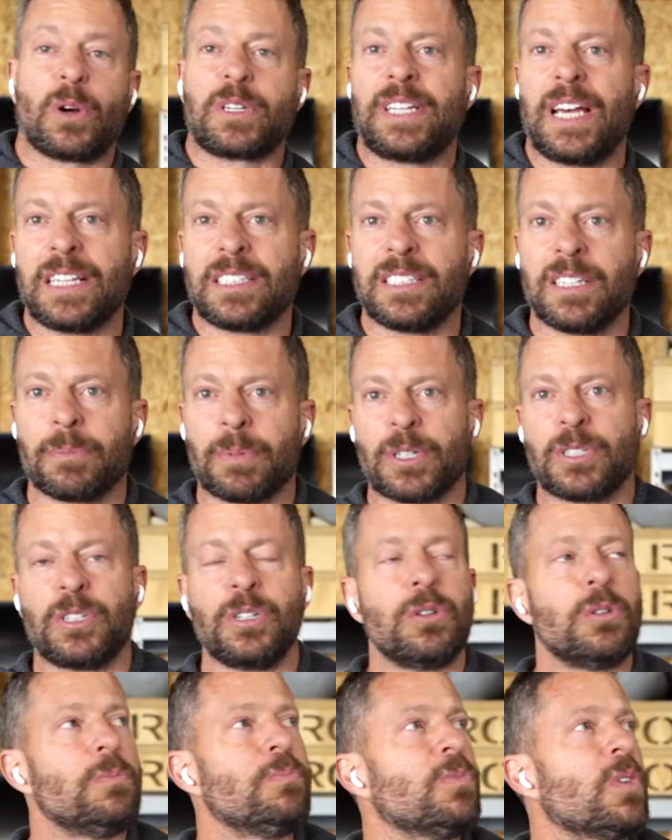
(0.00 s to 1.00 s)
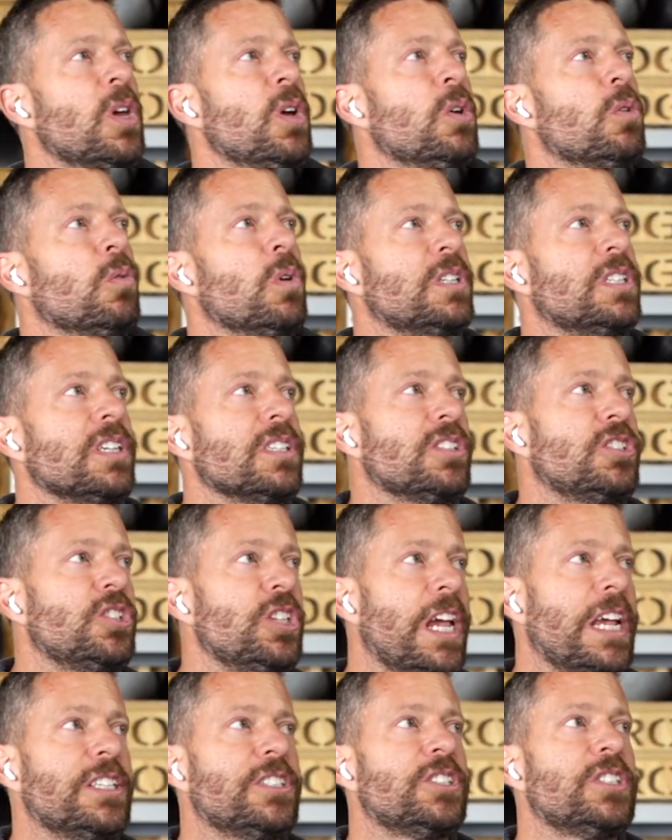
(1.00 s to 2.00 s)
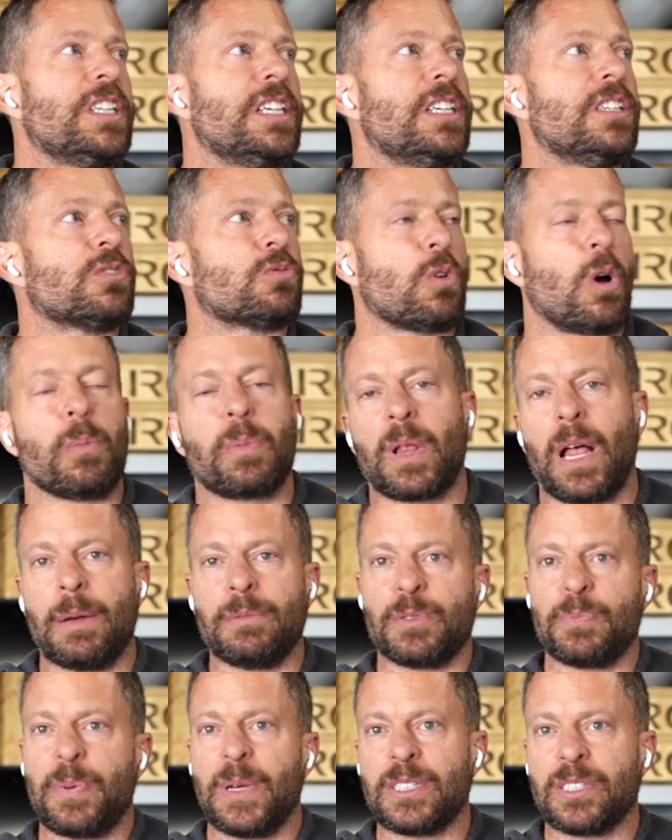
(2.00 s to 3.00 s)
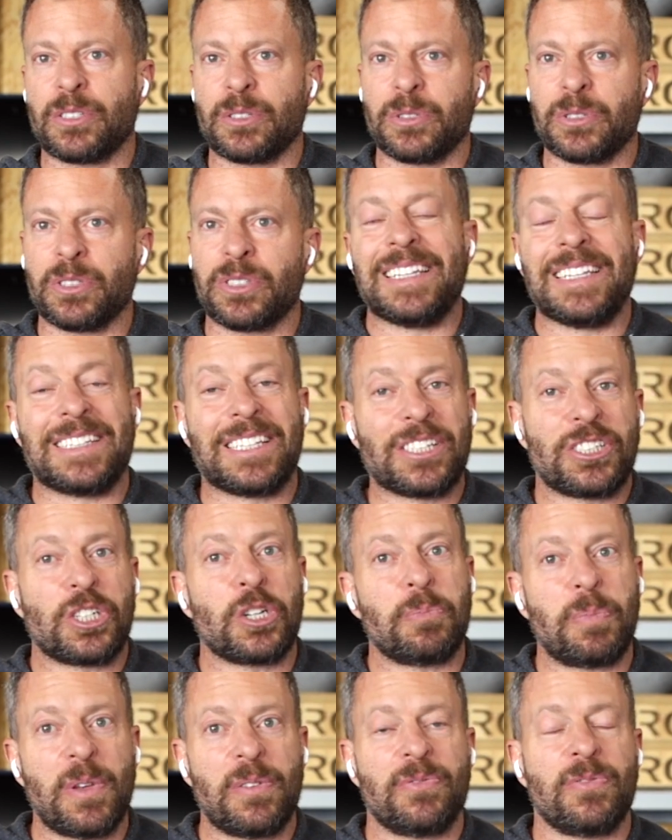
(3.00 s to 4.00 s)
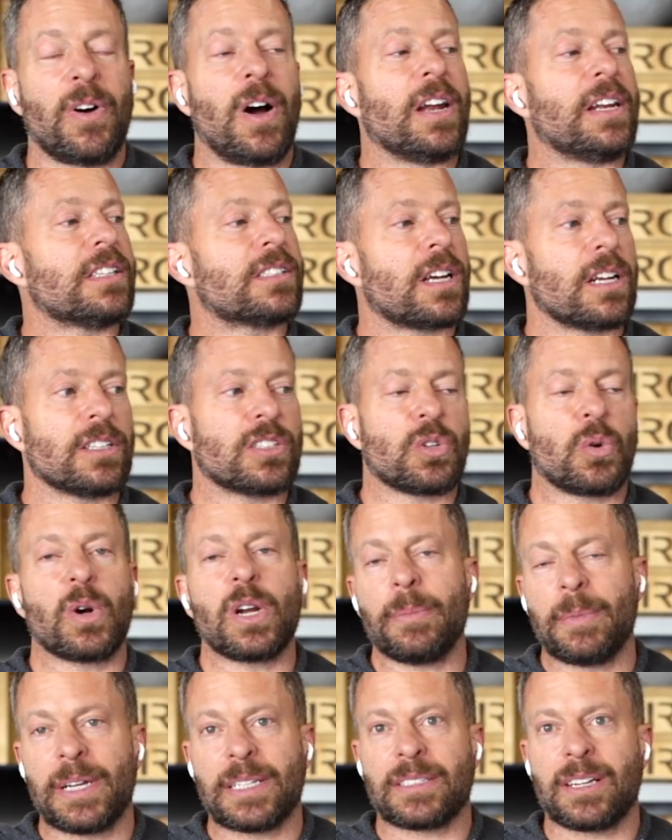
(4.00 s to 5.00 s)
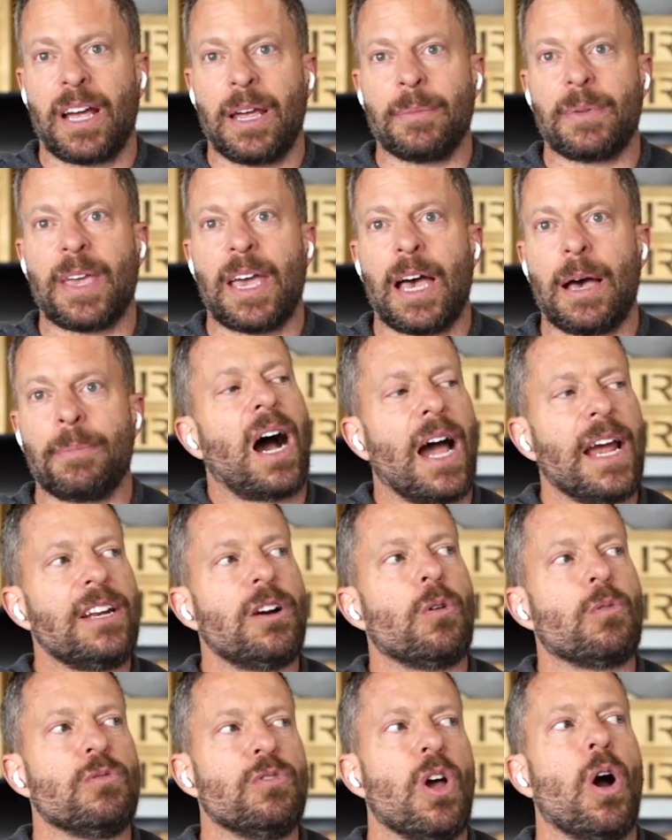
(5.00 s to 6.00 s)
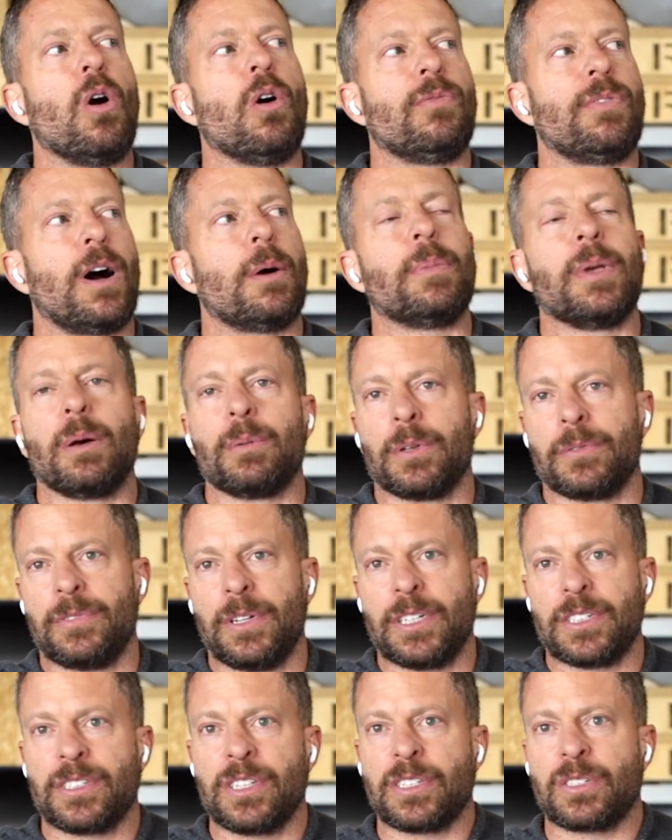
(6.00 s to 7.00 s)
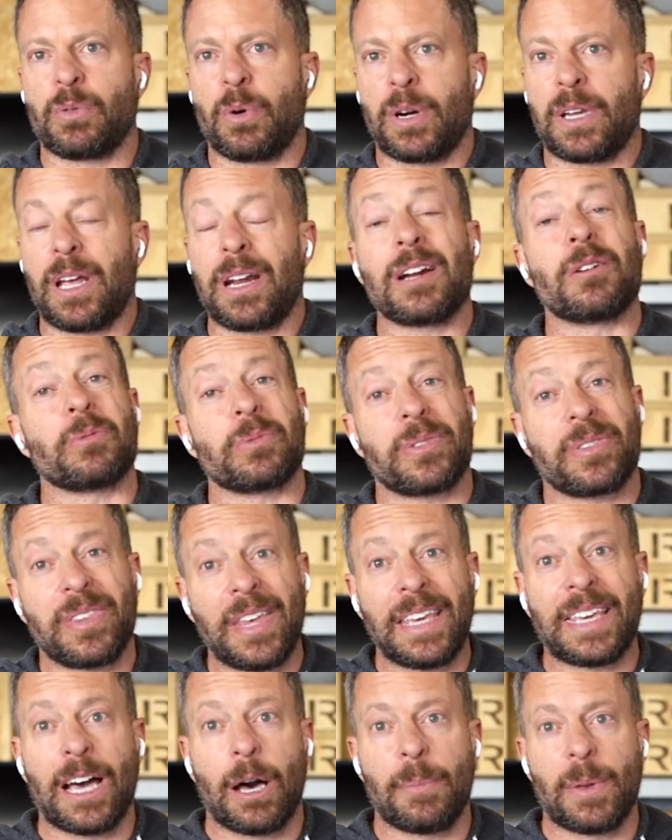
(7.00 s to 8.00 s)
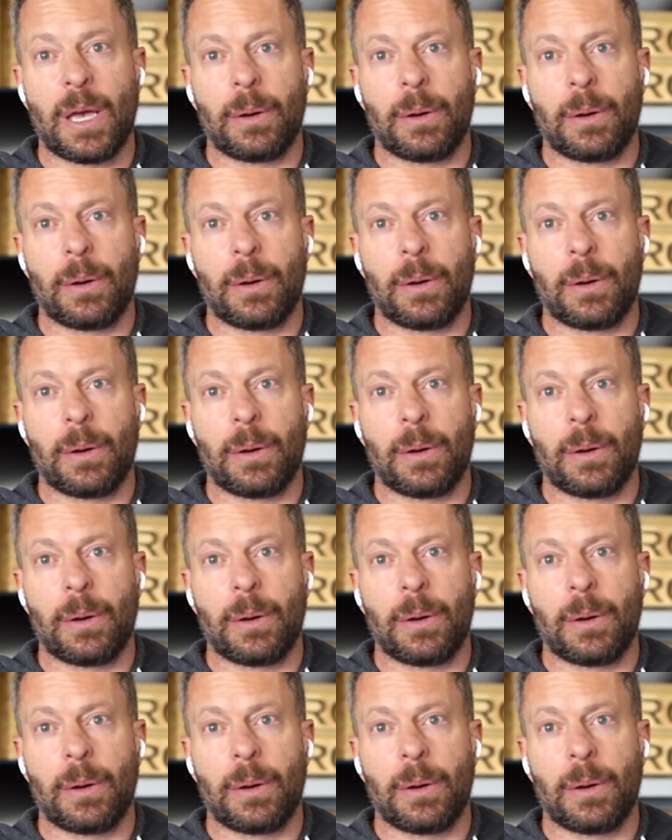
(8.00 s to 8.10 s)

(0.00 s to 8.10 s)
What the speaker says: test number 2, which is GHDs, rope climbs, pistols. This should be fun. It's got a 20-minute time cap. I don't know if I'll be able to finish this workout. I don't think I'll be